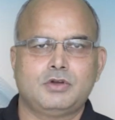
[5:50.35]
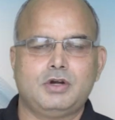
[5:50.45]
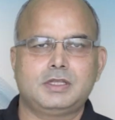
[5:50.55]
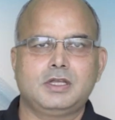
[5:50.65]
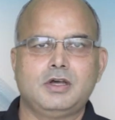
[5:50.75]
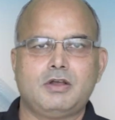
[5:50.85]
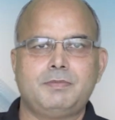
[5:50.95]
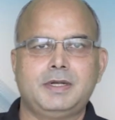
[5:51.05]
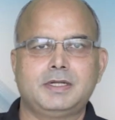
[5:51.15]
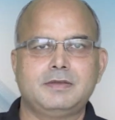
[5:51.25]
or the
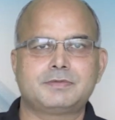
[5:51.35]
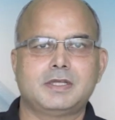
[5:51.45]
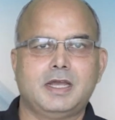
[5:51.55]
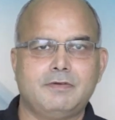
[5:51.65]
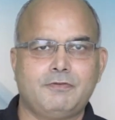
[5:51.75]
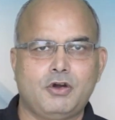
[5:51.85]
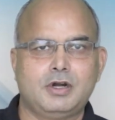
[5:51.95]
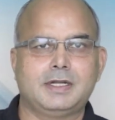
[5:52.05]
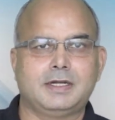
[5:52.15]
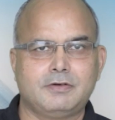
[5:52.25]
government gives
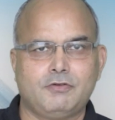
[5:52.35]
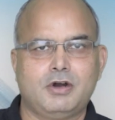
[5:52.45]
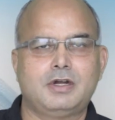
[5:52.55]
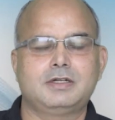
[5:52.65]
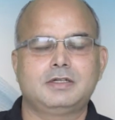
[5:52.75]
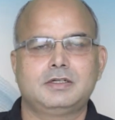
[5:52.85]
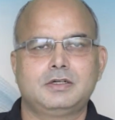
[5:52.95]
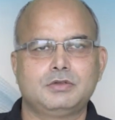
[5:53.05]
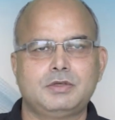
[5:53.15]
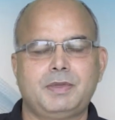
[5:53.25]
award and reward
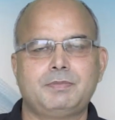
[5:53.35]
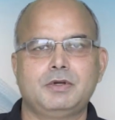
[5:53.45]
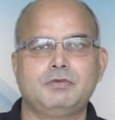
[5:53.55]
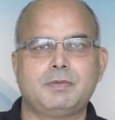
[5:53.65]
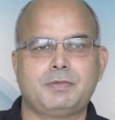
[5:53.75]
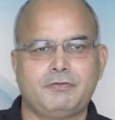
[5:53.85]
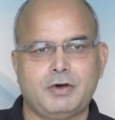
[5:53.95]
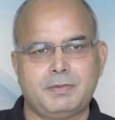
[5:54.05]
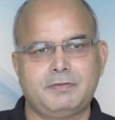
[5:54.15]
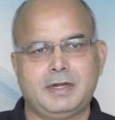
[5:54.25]
to the people who are
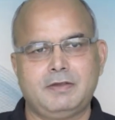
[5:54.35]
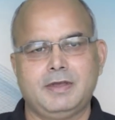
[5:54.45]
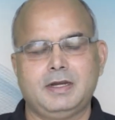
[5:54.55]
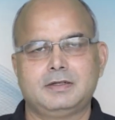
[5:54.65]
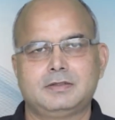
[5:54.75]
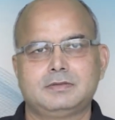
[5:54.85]
performing very well.